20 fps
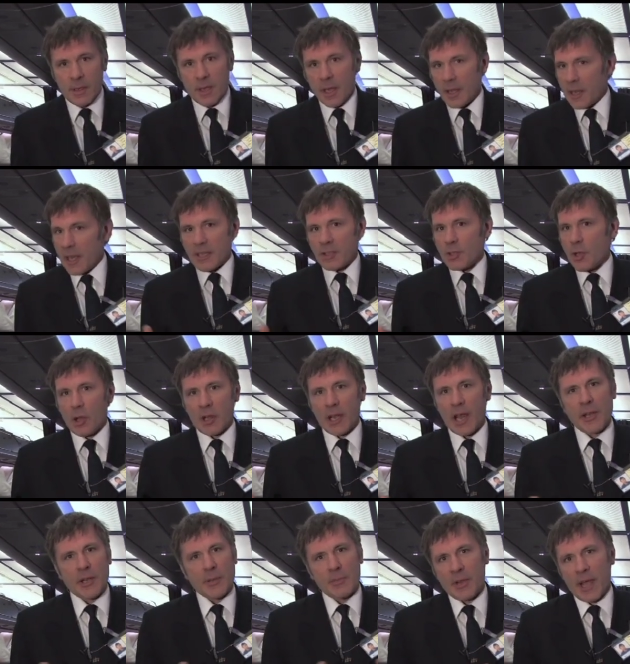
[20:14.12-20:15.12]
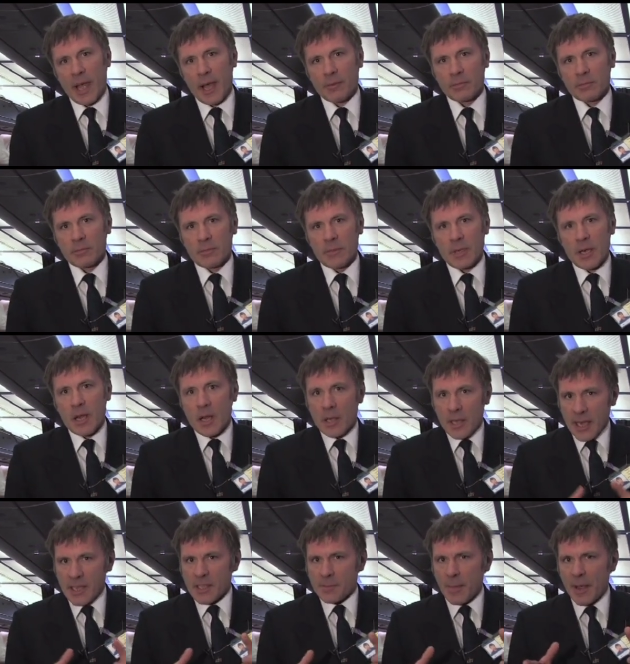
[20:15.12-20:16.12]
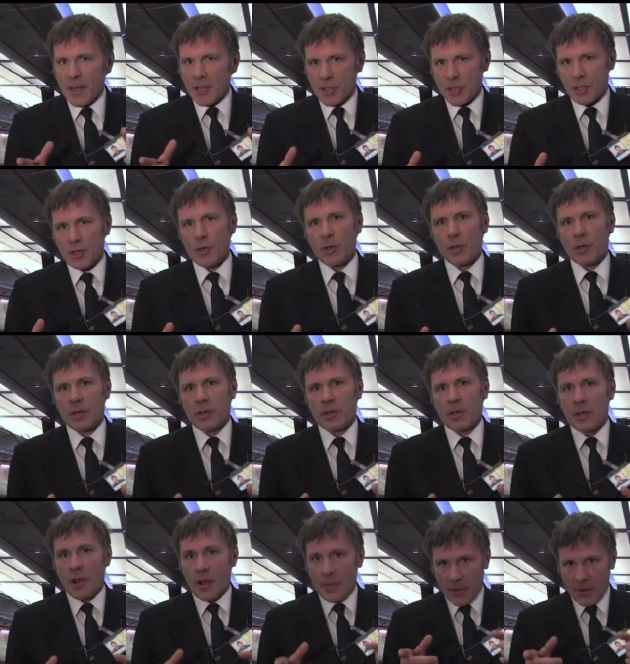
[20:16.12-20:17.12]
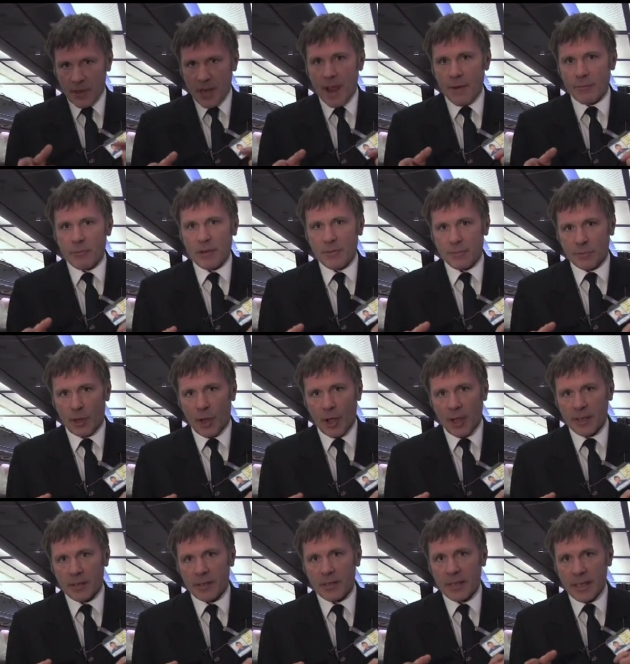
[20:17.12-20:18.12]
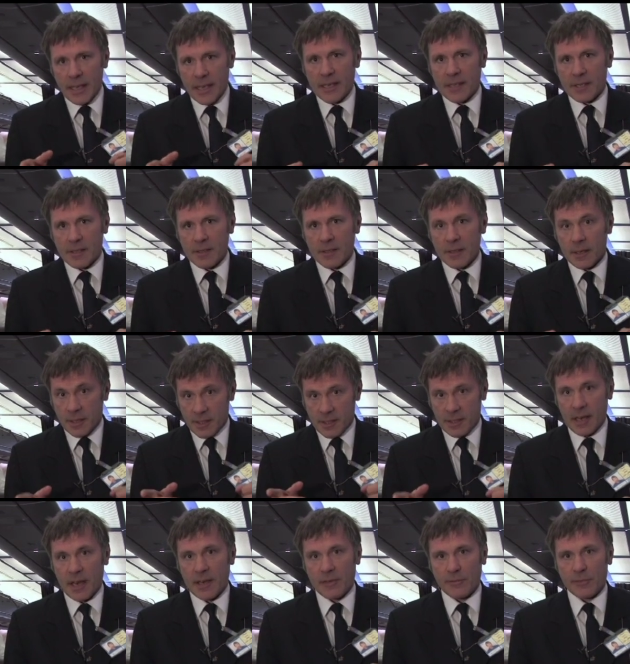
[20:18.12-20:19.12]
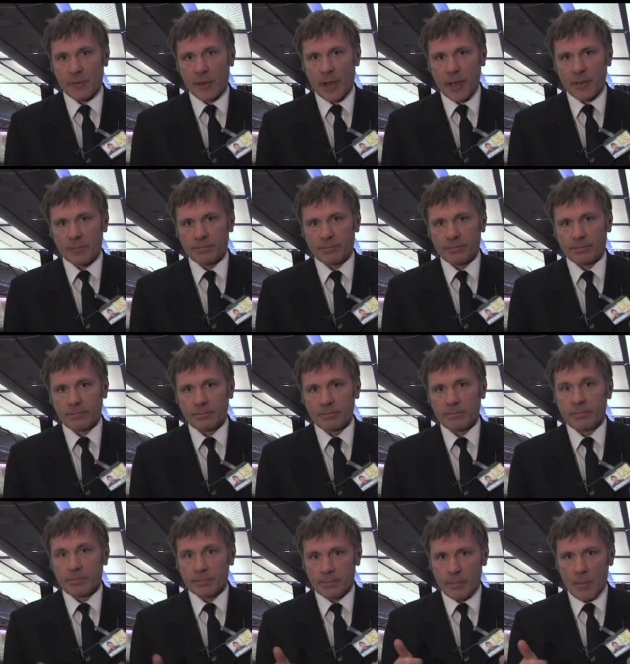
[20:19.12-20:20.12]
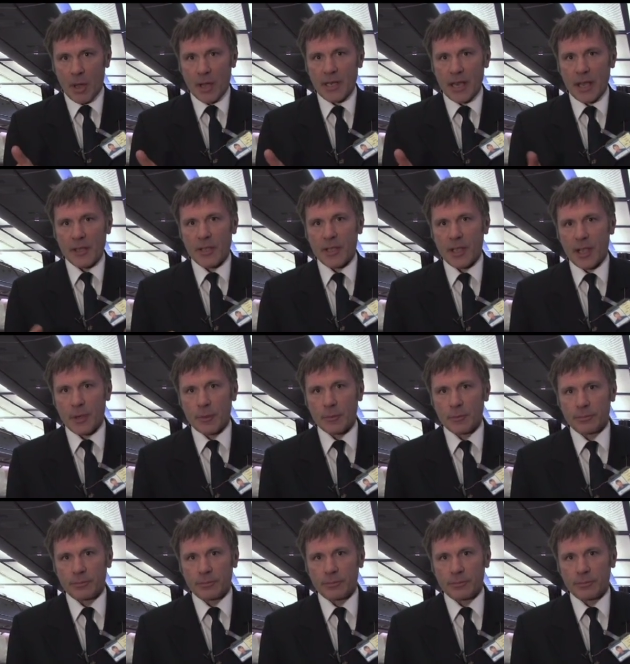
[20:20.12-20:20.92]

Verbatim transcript: Let's not let them down. Let's make sure that every flight is a safe flight. Mind how you go.